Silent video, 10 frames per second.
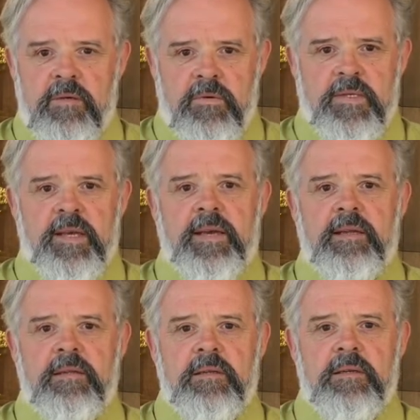
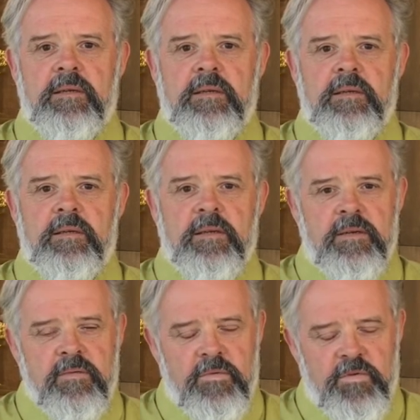Recycle.
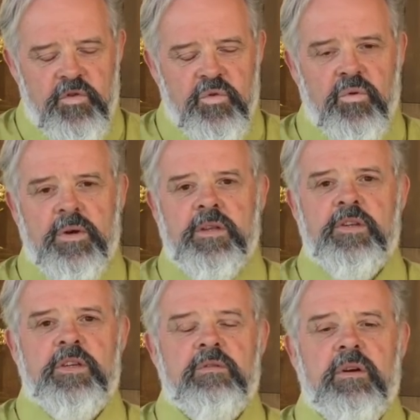With joy and
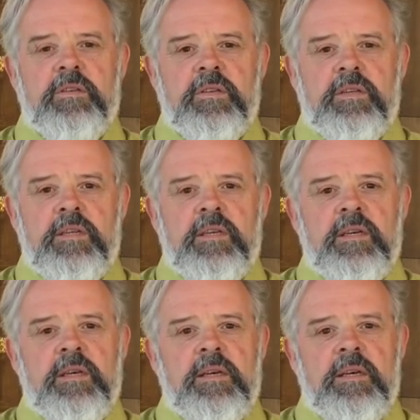generosity.
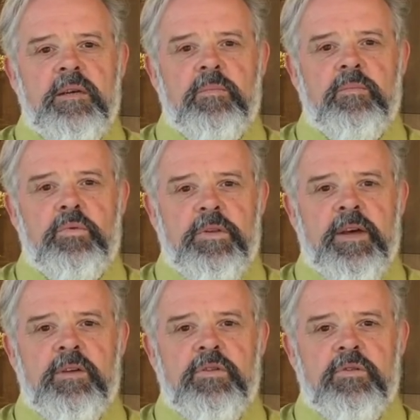Breathe
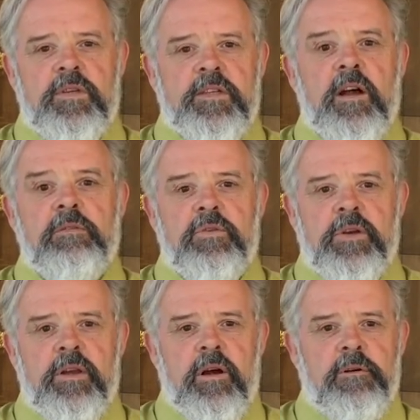out your
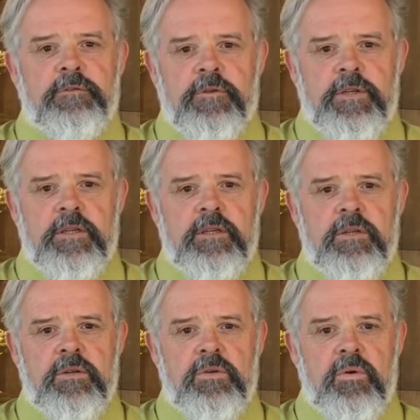discovery. Offer it
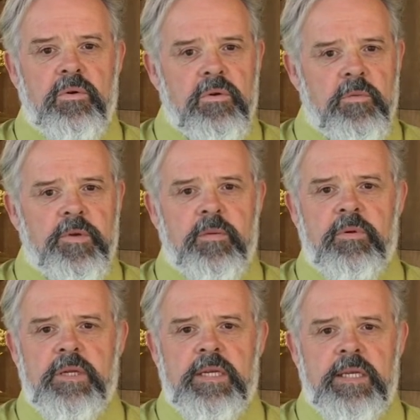to all the
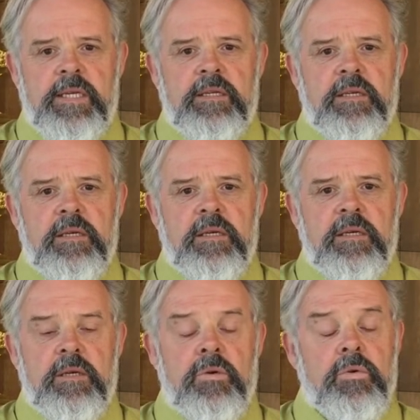people in need
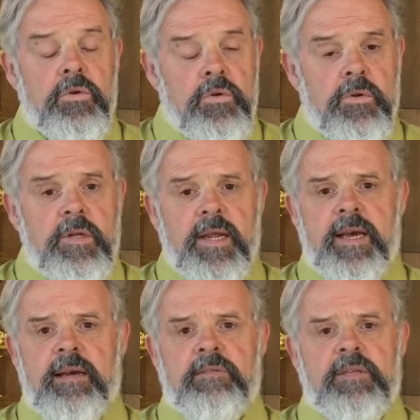who do not
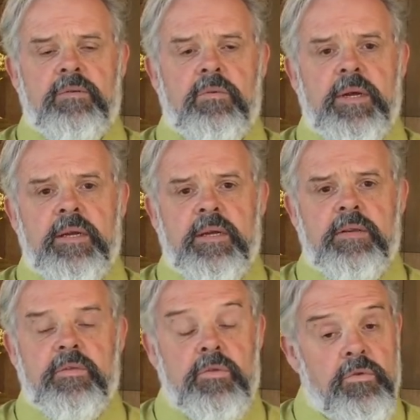have this
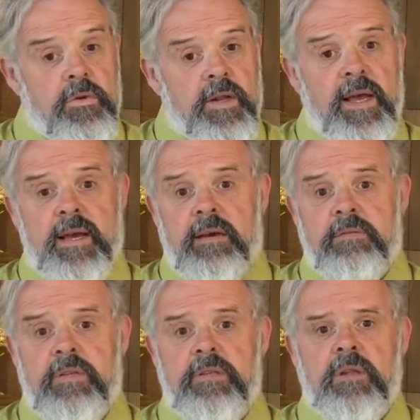awareness, who do not
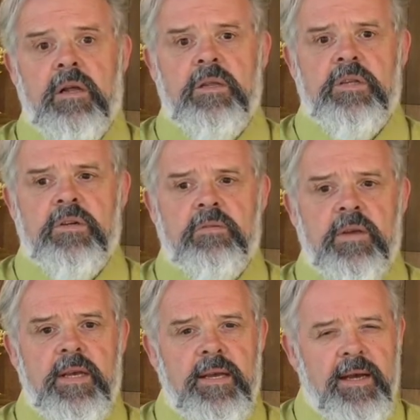have this knowledge of
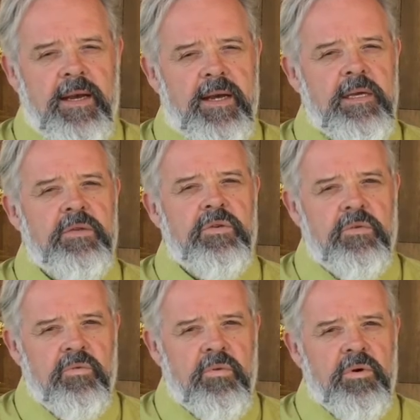how to
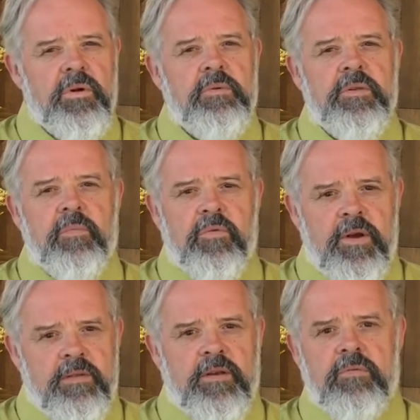work with the
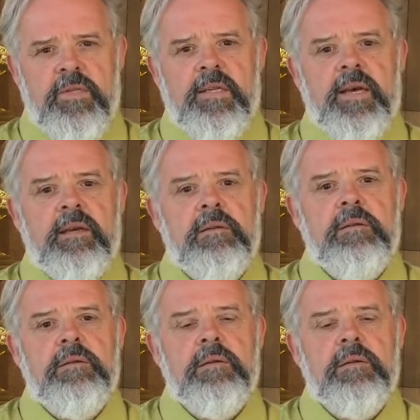breath and recycle.